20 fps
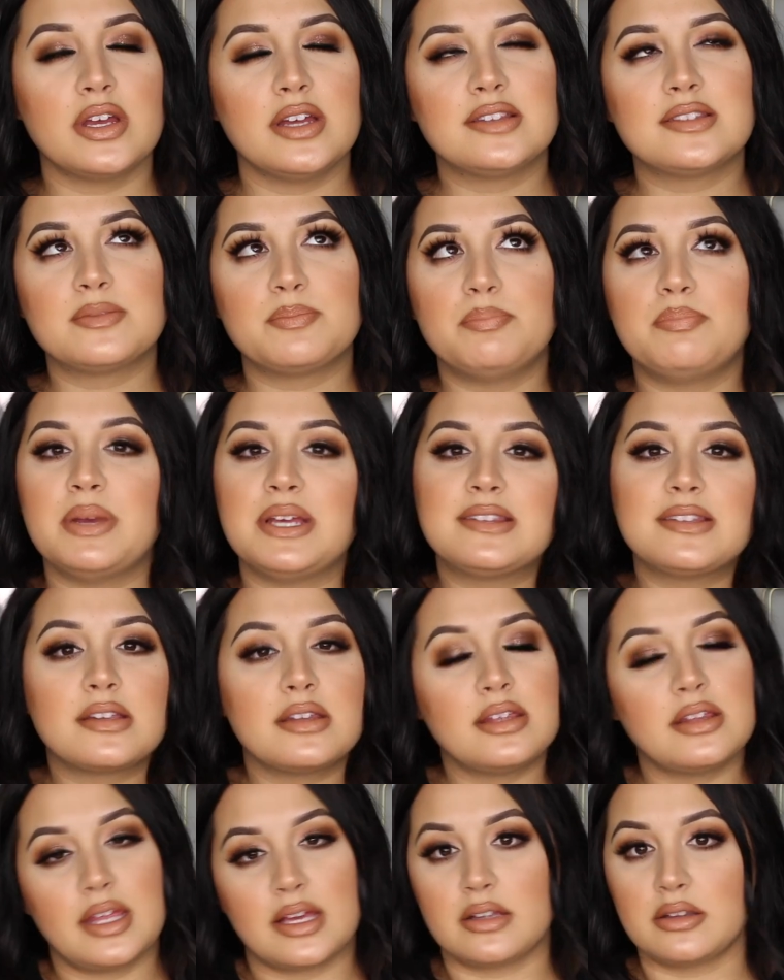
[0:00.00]
It's
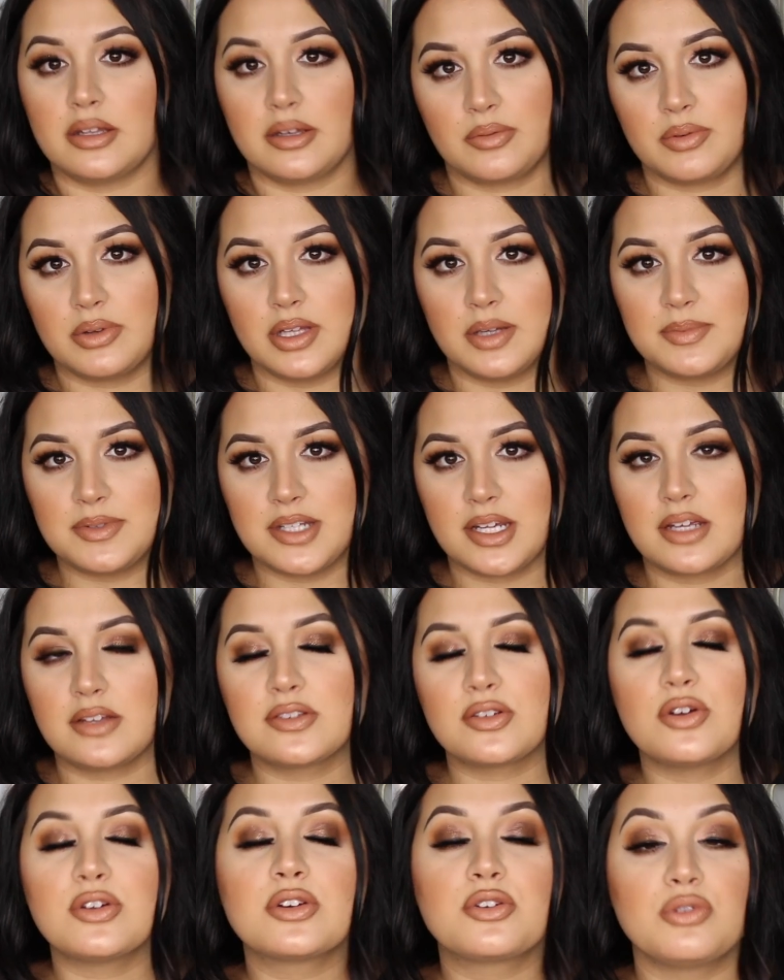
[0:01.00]
basically like a liquid lipstick.
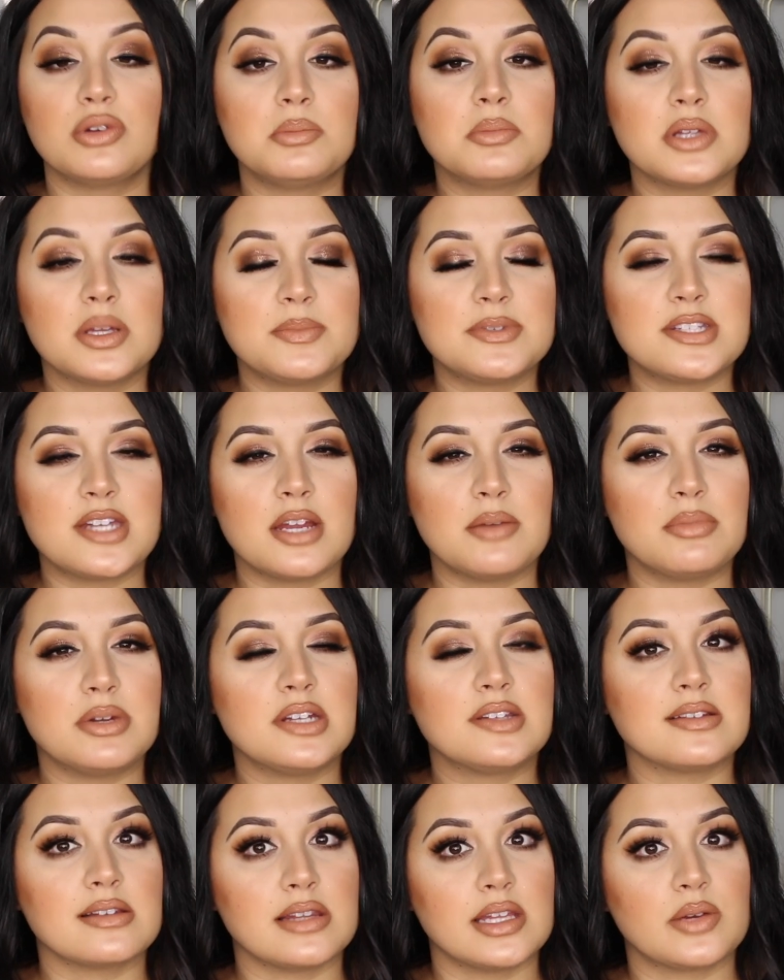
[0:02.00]
It's called a cream lip stain, but
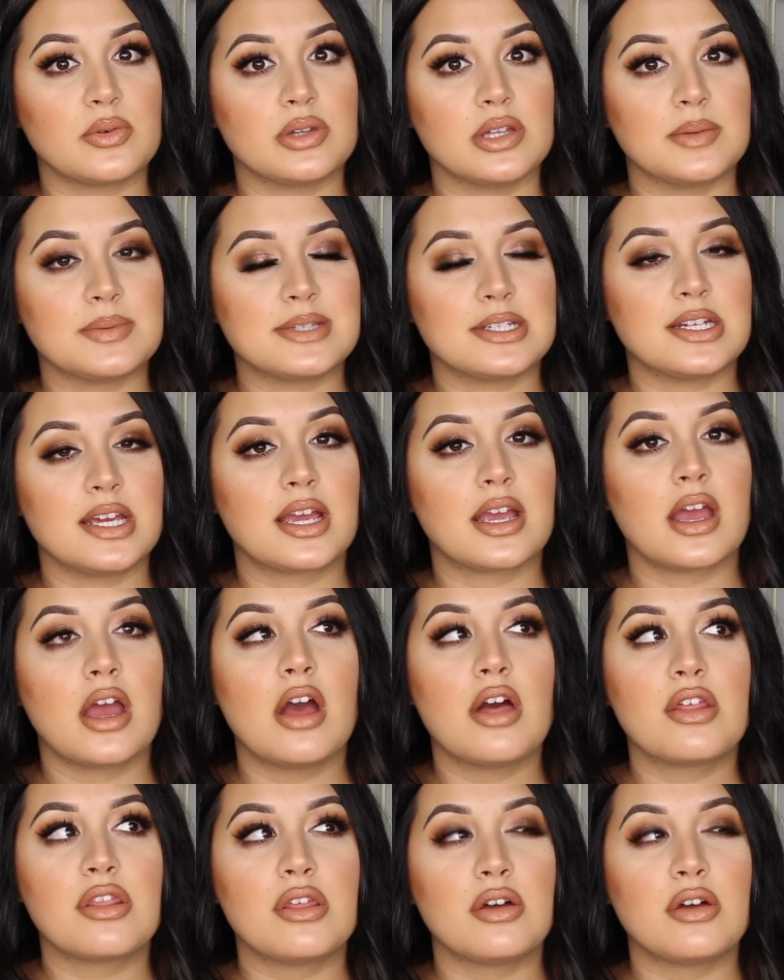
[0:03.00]
it's a liquid lipstick.